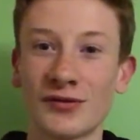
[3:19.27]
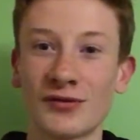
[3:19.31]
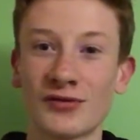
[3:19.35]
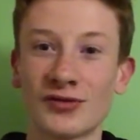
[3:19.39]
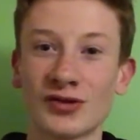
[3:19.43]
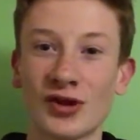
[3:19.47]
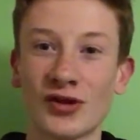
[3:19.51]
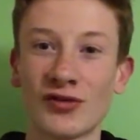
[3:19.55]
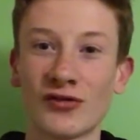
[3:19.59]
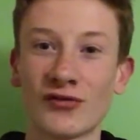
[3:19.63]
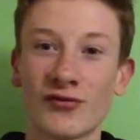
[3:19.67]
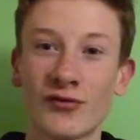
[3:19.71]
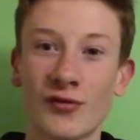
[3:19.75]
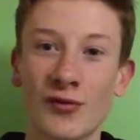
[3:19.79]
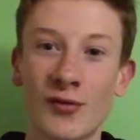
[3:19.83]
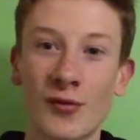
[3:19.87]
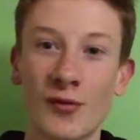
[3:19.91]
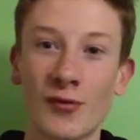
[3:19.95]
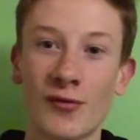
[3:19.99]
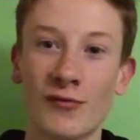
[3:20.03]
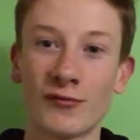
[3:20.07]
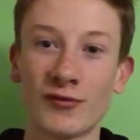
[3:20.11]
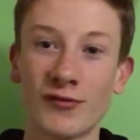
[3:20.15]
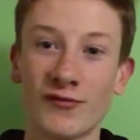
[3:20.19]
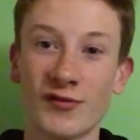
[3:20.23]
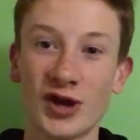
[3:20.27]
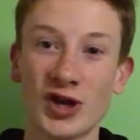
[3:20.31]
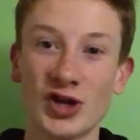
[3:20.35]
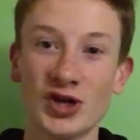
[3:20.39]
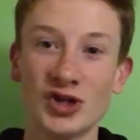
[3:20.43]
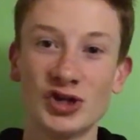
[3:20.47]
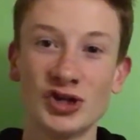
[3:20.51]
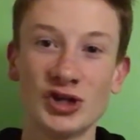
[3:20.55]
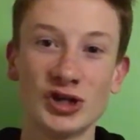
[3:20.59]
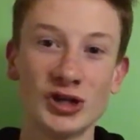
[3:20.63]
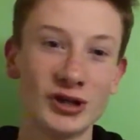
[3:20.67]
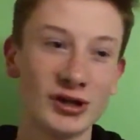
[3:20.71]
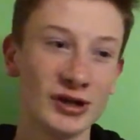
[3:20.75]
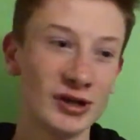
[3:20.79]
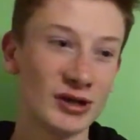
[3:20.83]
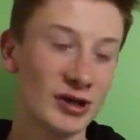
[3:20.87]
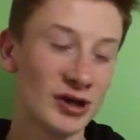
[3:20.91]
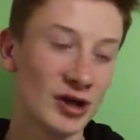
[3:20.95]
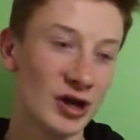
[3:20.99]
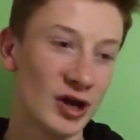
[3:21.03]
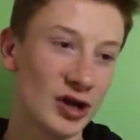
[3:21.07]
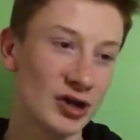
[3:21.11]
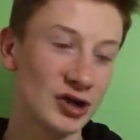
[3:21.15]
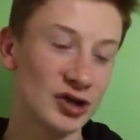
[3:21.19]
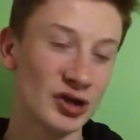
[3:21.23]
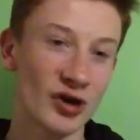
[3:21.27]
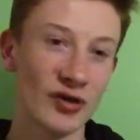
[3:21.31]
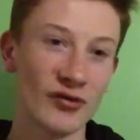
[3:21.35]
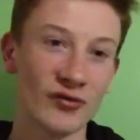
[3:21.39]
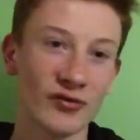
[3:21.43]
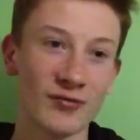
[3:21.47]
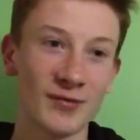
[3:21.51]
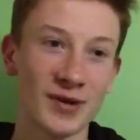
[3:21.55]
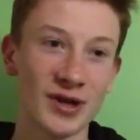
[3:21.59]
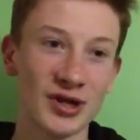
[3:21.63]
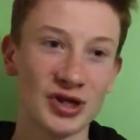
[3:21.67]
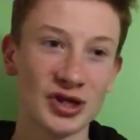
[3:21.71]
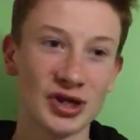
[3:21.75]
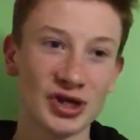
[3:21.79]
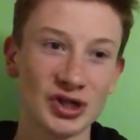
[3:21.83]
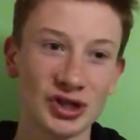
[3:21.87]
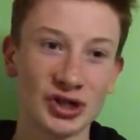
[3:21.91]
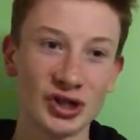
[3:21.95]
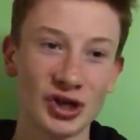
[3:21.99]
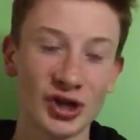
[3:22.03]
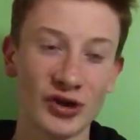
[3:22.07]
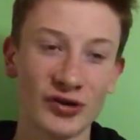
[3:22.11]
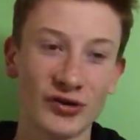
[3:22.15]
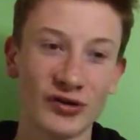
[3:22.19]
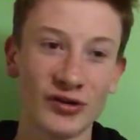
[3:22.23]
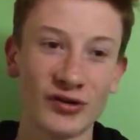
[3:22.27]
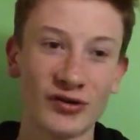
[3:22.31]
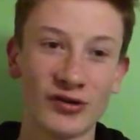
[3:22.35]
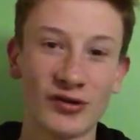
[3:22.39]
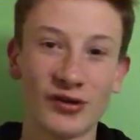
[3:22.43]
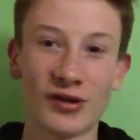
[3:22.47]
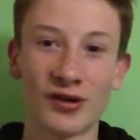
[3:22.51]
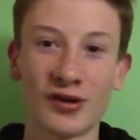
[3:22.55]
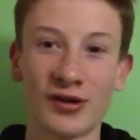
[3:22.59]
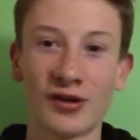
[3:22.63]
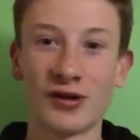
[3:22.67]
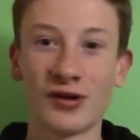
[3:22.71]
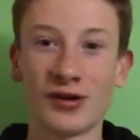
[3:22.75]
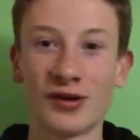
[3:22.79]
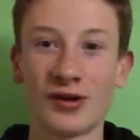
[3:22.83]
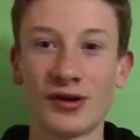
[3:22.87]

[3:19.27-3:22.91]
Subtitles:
chance for revenge, a chance for Manchester United to